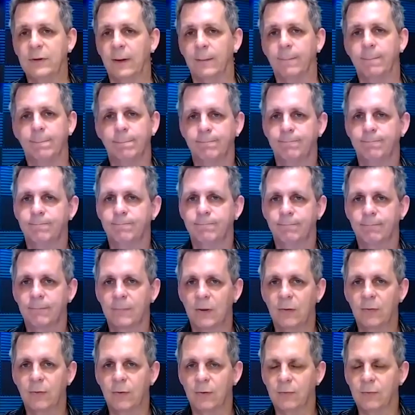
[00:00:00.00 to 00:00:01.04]
every time.
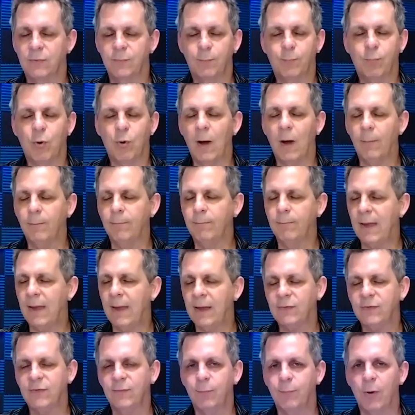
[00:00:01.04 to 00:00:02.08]
Mm-hmm. There's prob-
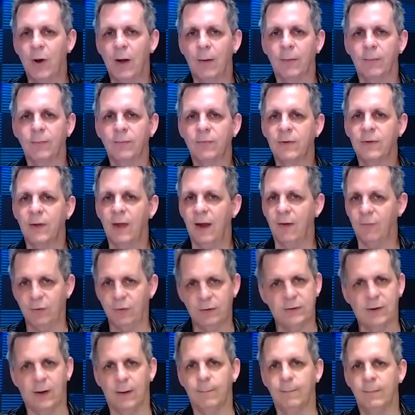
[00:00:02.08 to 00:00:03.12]
massive problems
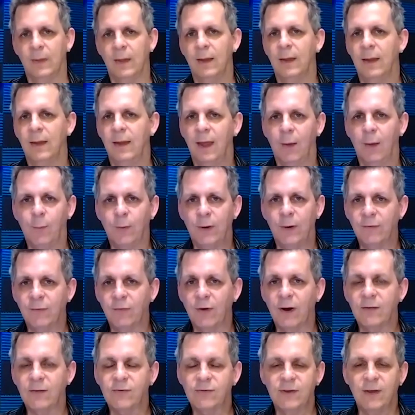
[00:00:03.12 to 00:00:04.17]
every time. And
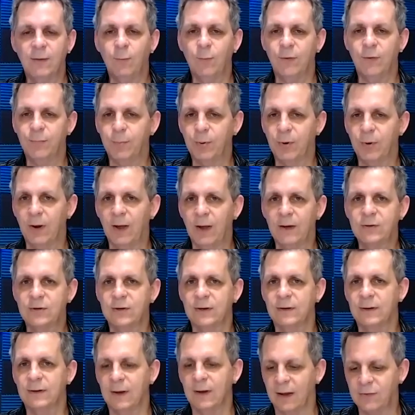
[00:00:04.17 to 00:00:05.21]
whenever I sit with
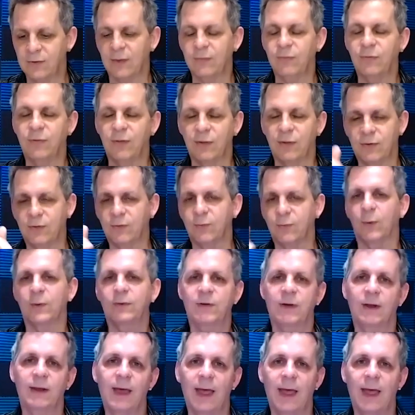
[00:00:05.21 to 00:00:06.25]
production, I say, this is
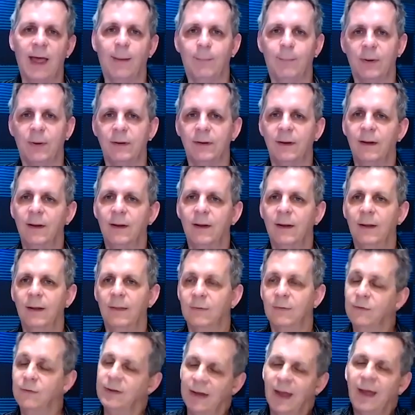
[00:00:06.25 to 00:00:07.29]
what's going to happen.
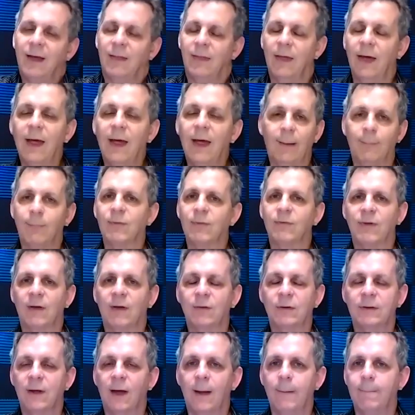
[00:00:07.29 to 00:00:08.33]
So, yeah, that happens
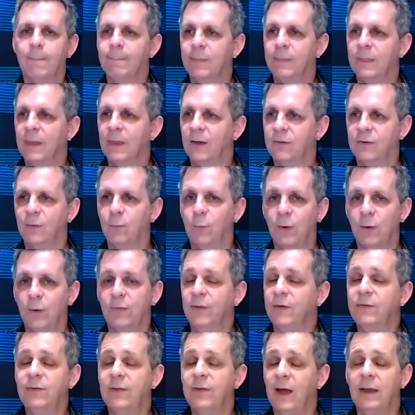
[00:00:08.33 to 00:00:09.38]
every time. I said,
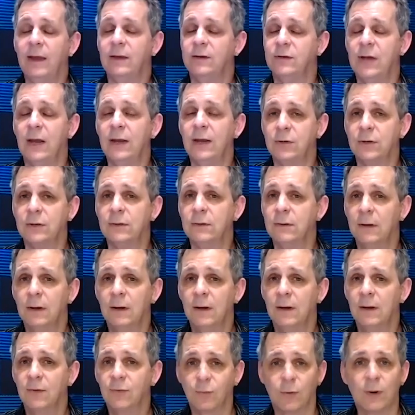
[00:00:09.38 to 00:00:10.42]
well, this is how you change it.
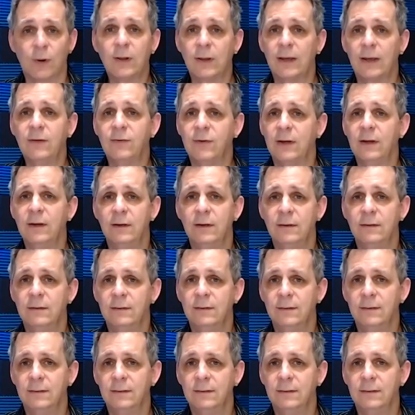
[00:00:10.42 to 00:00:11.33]
It's real easy.